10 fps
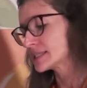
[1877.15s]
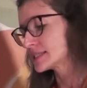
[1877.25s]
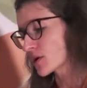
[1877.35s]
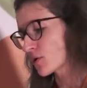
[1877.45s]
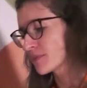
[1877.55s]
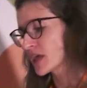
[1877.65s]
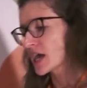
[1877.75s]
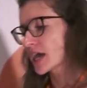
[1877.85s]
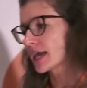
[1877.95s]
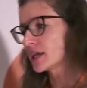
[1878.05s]
So,
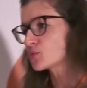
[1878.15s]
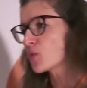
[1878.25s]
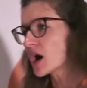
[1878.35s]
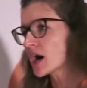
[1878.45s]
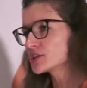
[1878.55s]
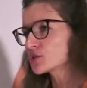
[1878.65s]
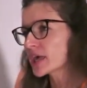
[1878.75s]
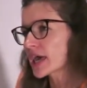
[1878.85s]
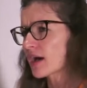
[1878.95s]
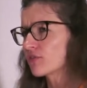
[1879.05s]
and why do
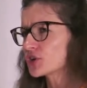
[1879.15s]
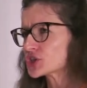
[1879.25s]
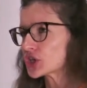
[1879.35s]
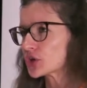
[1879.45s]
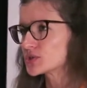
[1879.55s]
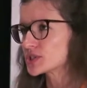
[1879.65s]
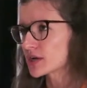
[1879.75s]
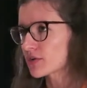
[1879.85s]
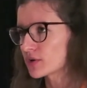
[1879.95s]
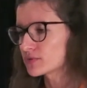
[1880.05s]
we have version code
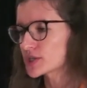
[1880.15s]
0?